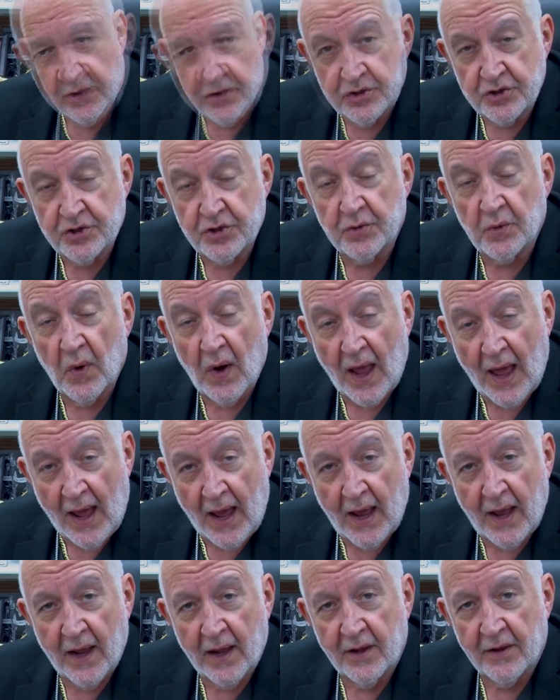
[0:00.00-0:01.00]

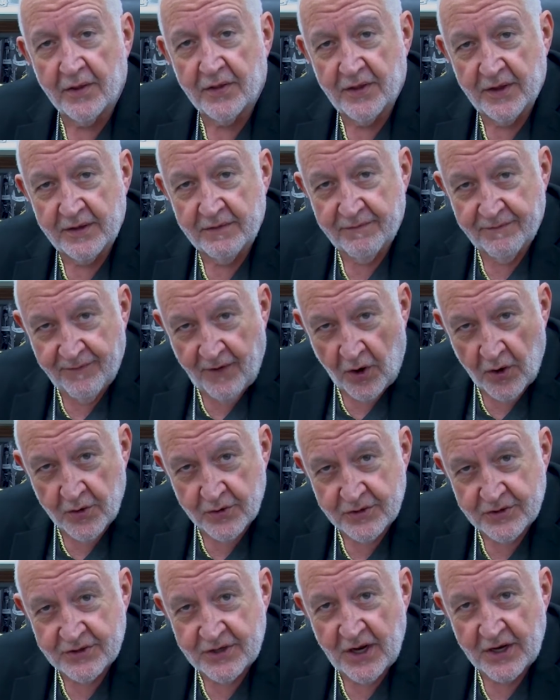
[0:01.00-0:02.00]
July the
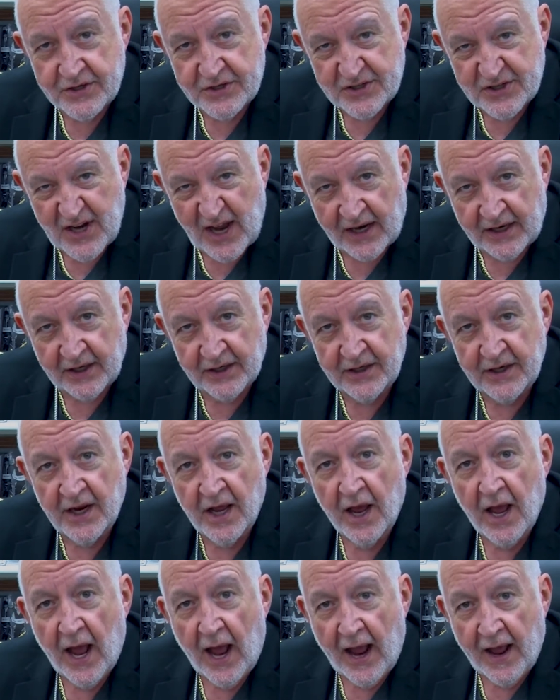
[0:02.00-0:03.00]
1st, 2nd,
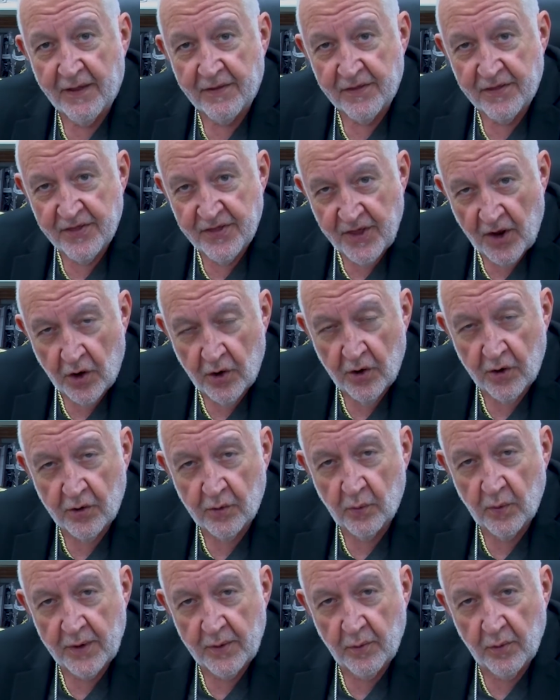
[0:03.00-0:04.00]
and
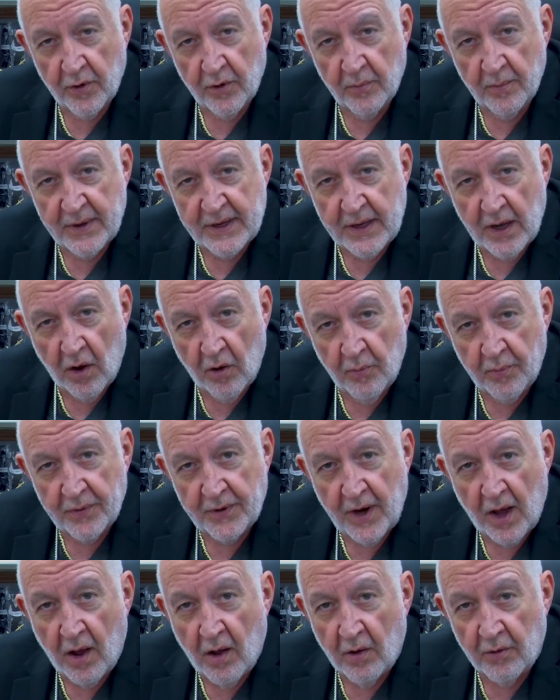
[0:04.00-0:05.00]
3rd. We will be
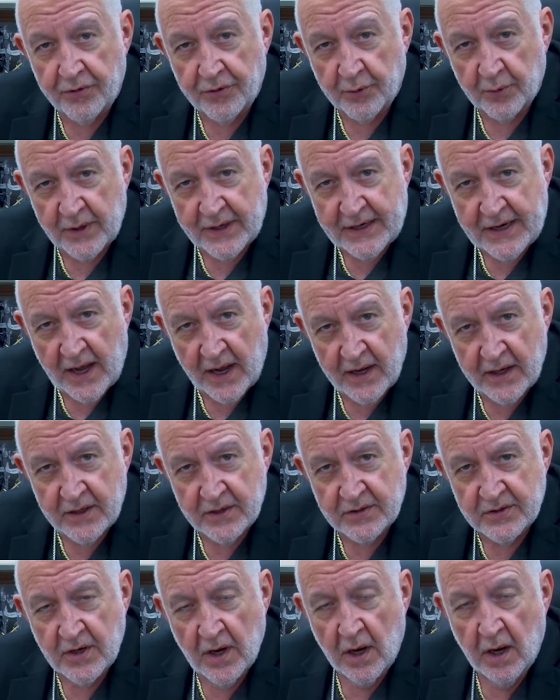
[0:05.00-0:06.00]
open all three
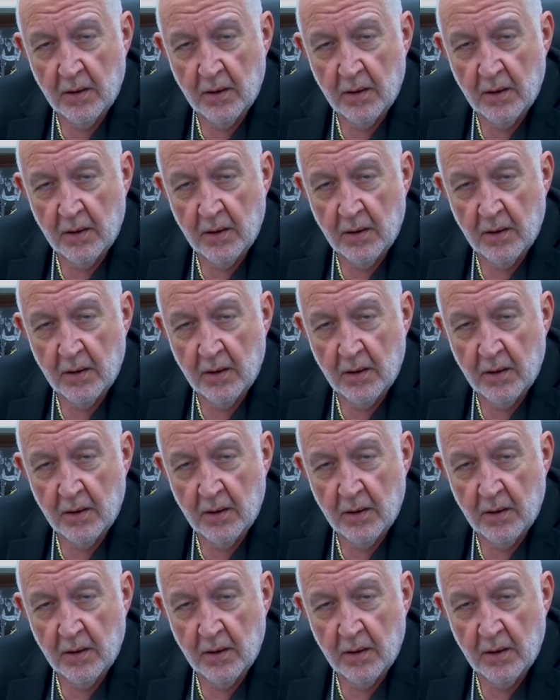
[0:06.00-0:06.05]
days.